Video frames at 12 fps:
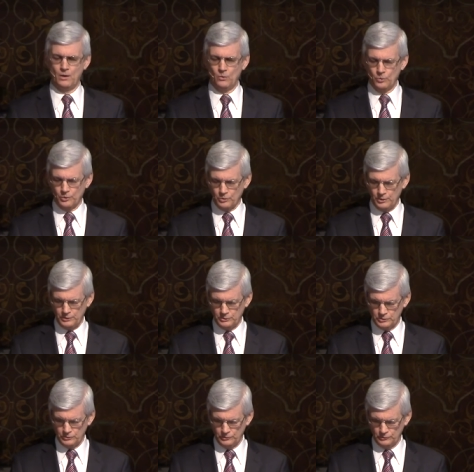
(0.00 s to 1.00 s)
We're going
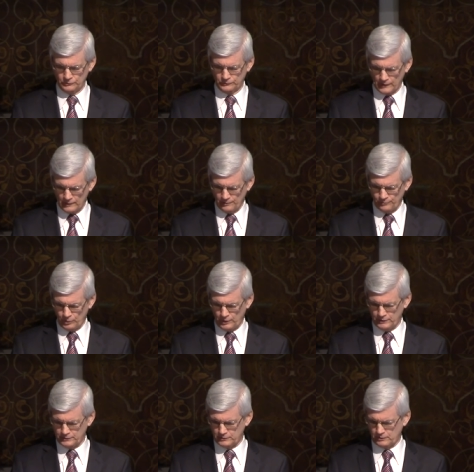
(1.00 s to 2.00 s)
to
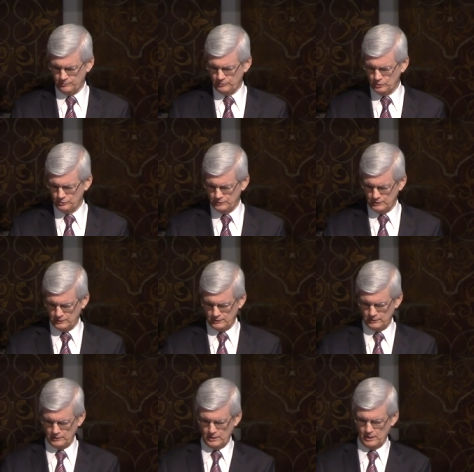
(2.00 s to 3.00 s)
celebrate communion
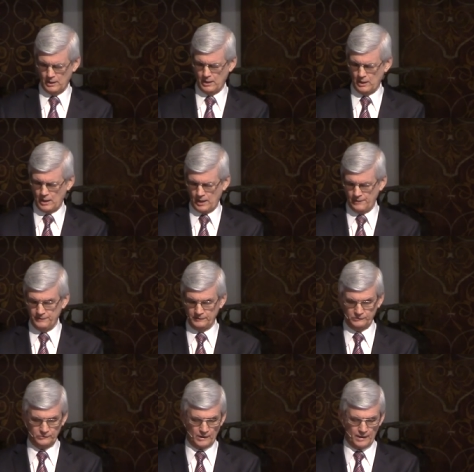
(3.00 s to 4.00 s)
on this
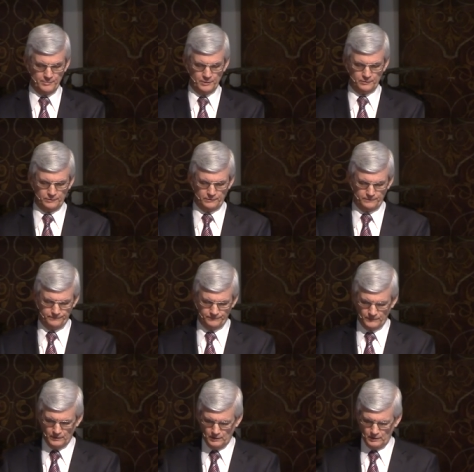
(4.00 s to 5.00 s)
Sabbath.
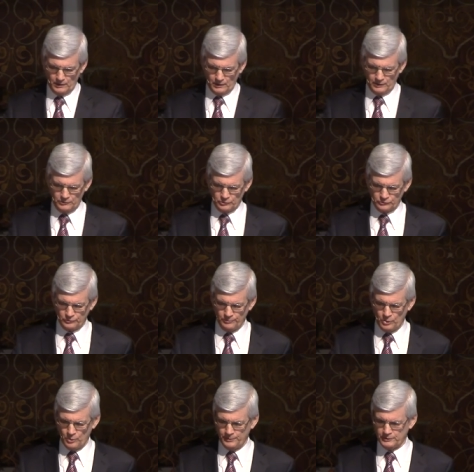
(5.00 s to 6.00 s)
And in just a
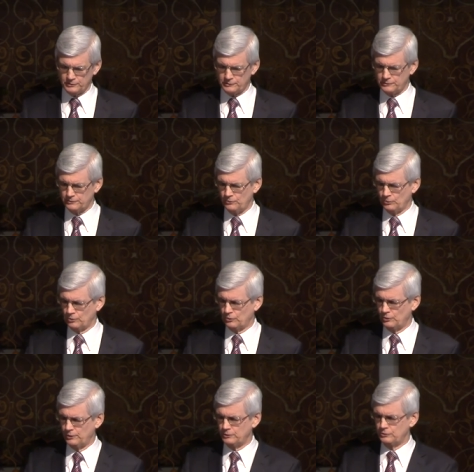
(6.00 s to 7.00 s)
moment, we're
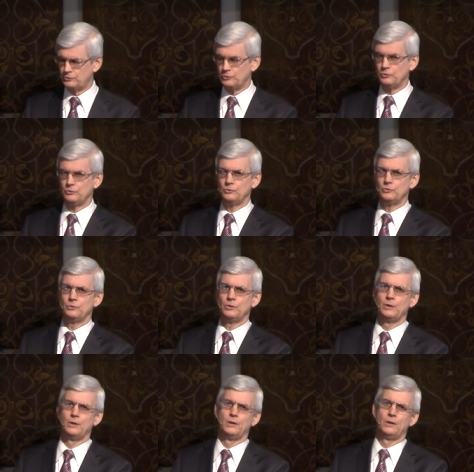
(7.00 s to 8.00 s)
going to
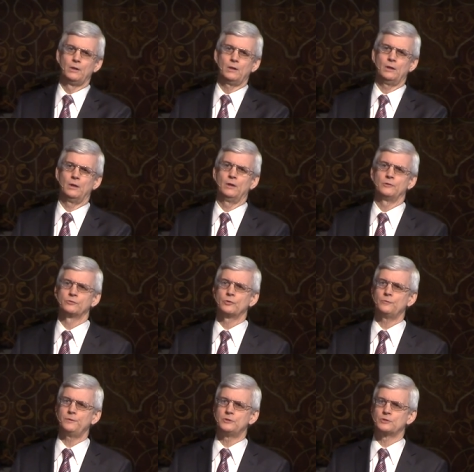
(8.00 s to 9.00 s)
uh,
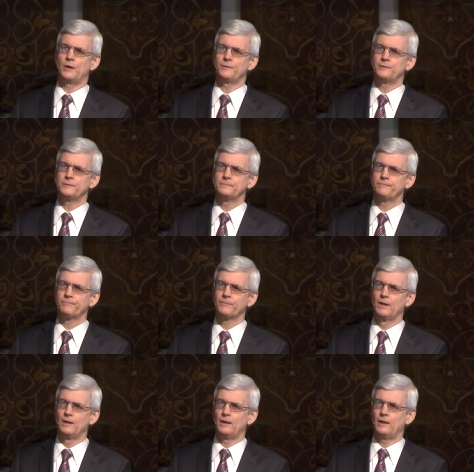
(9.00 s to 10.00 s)
serve each other
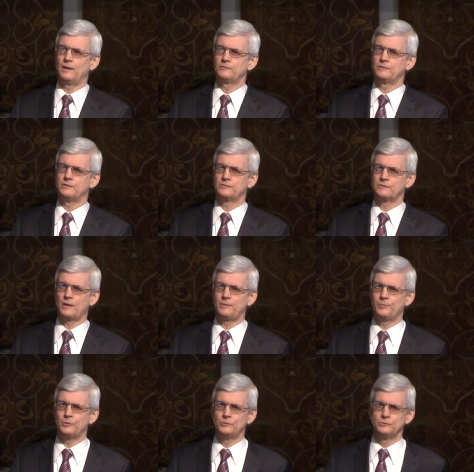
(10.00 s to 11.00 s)
as the
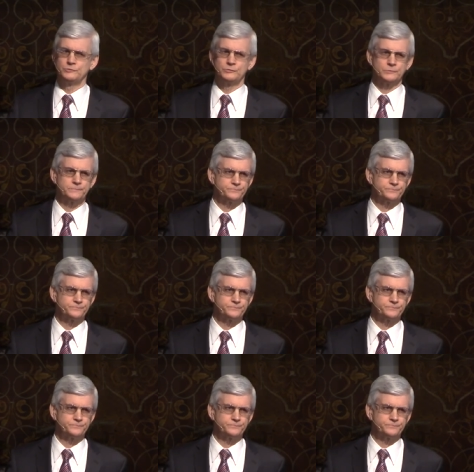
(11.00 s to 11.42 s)
disciples,